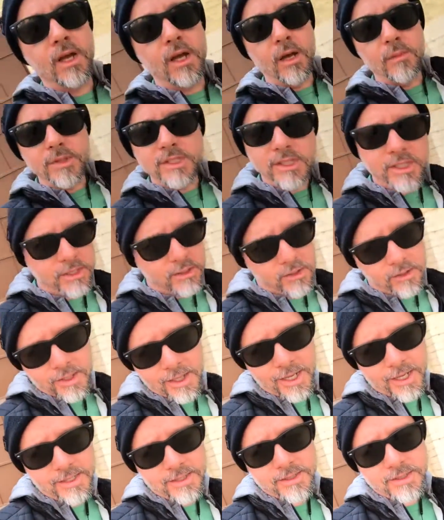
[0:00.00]
It's legal,
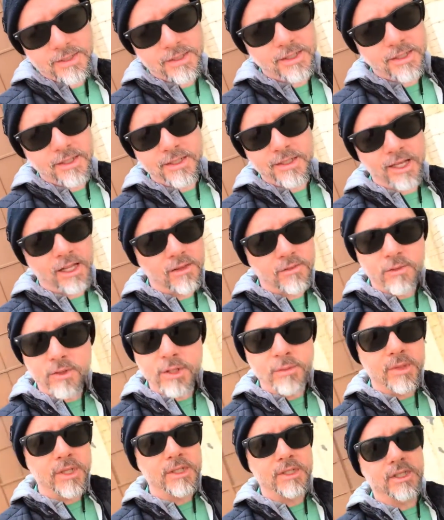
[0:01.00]
guys.
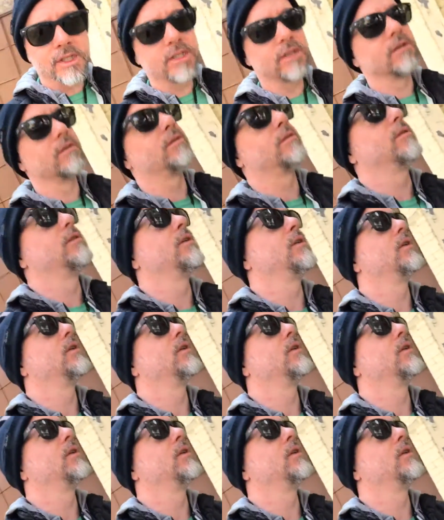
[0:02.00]
California makes it legal.